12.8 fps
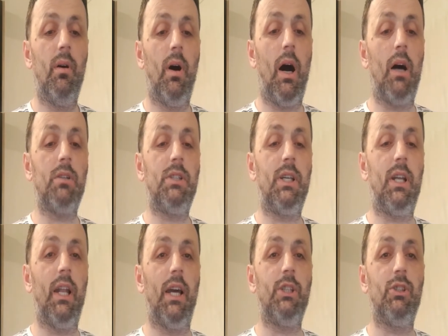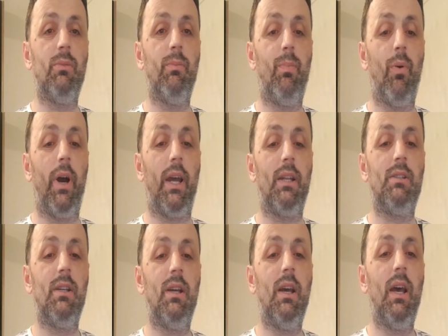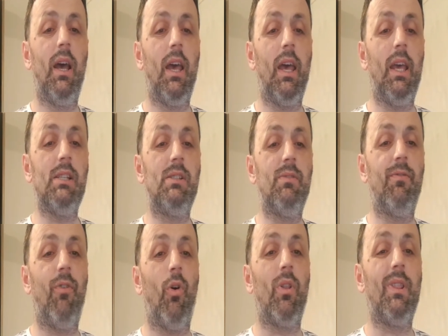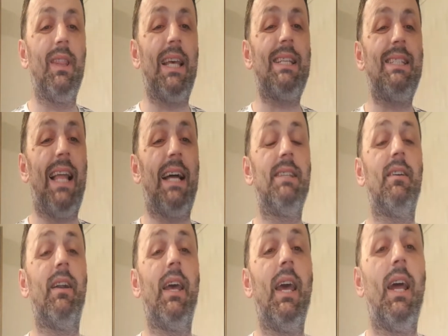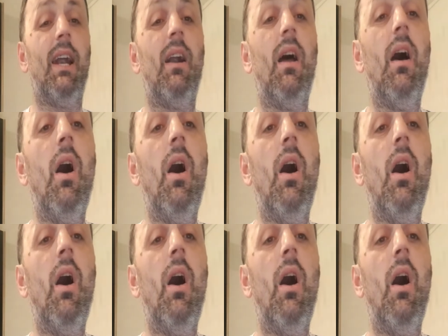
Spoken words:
articulation point is for this letter here,